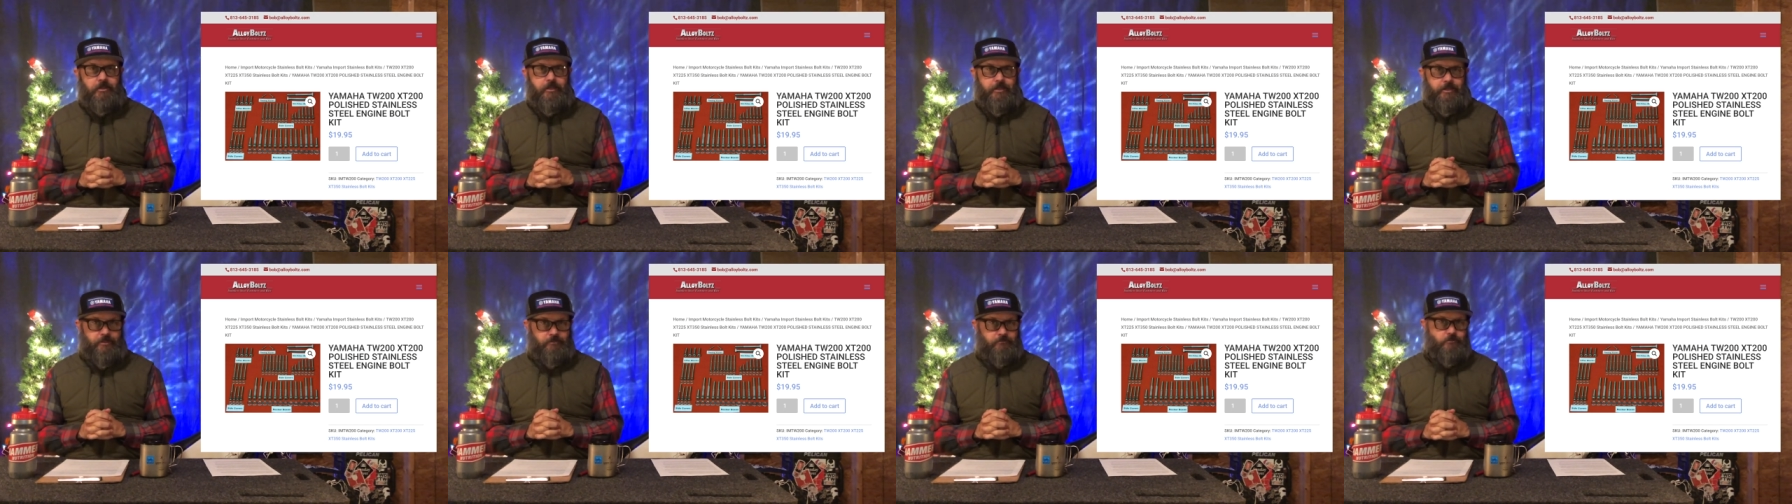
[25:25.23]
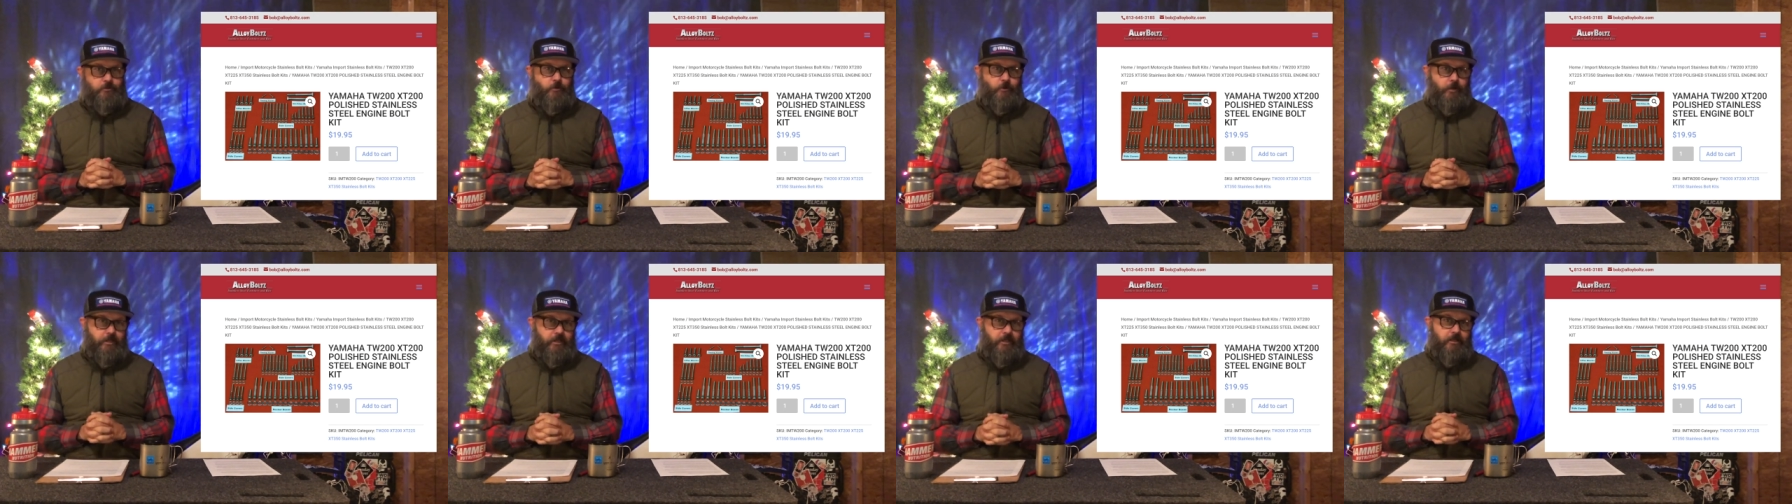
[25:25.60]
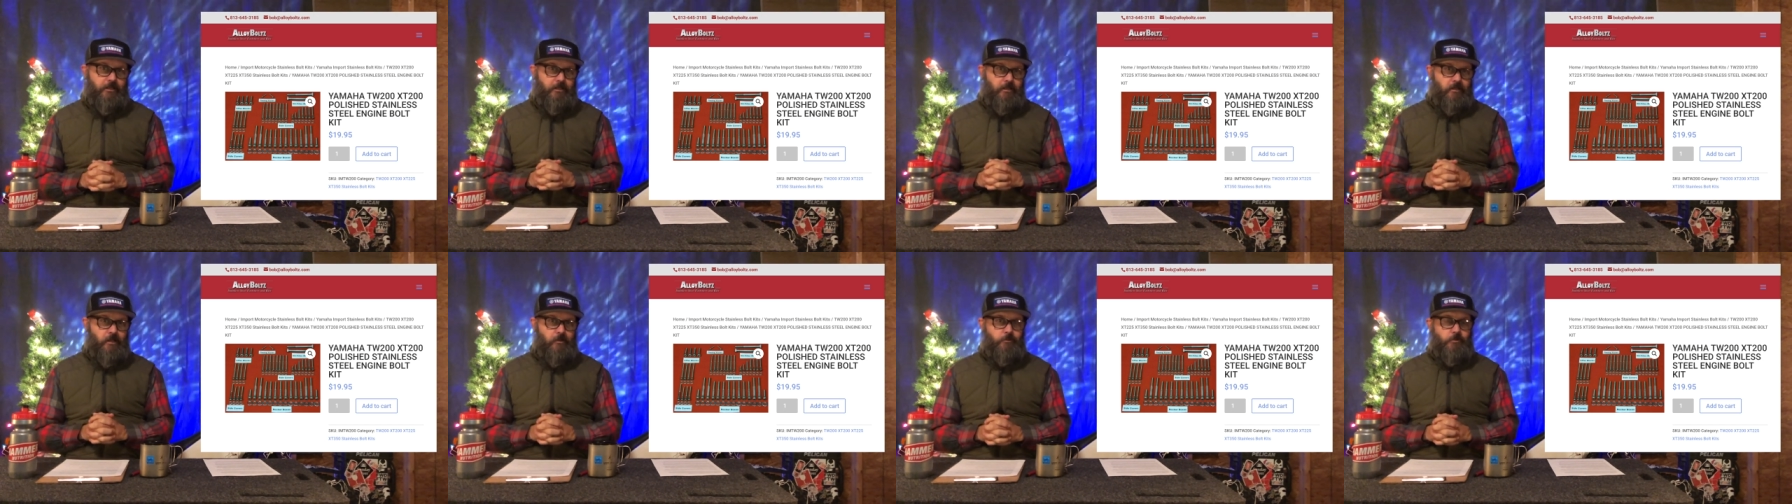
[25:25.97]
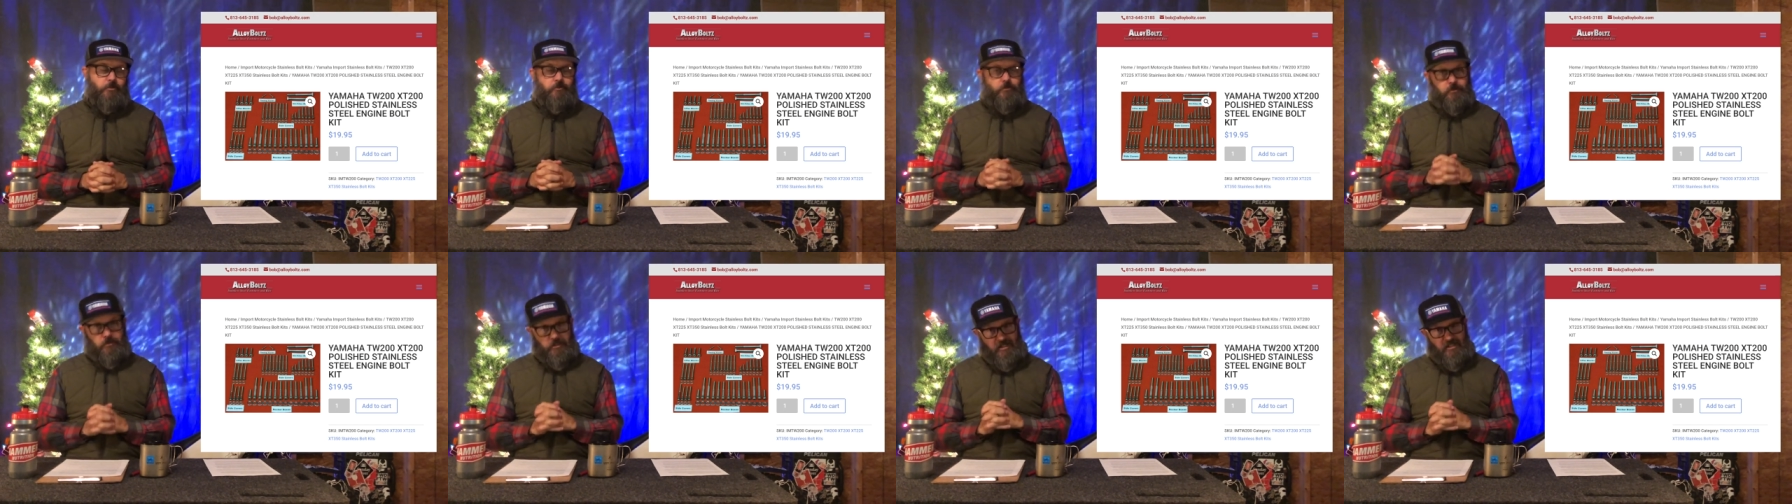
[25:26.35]
and quite
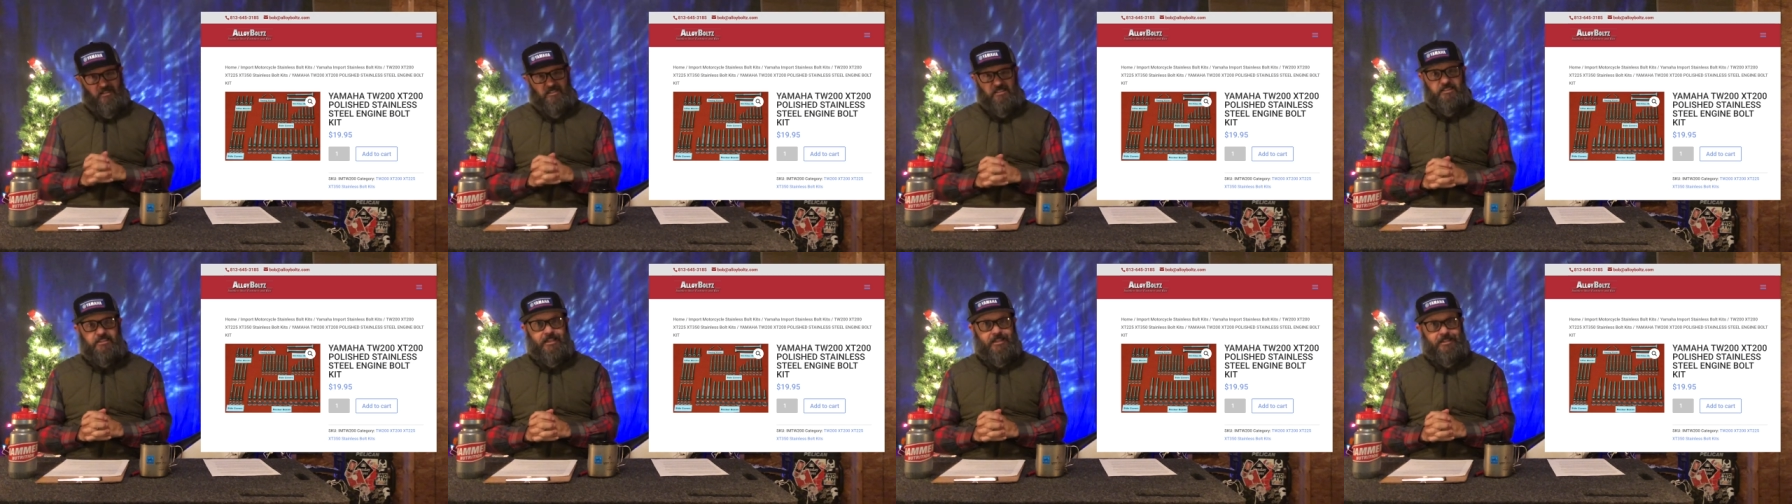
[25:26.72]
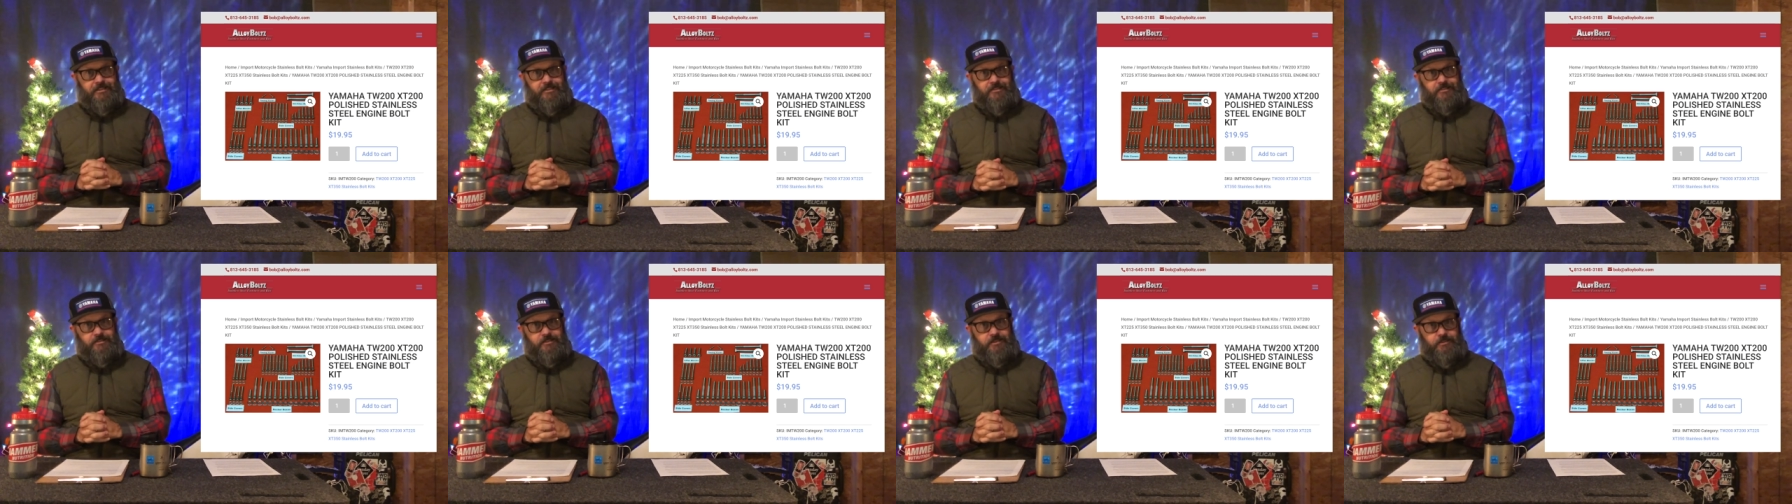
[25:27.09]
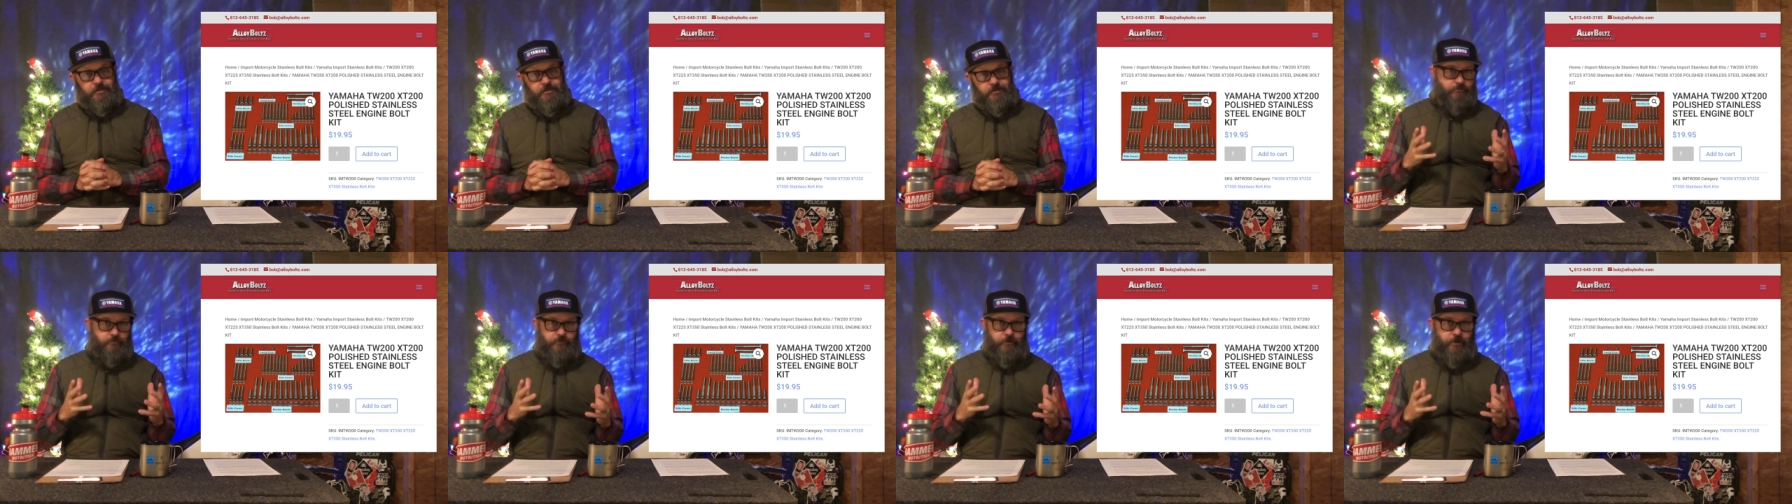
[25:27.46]
economical, and stainless steel.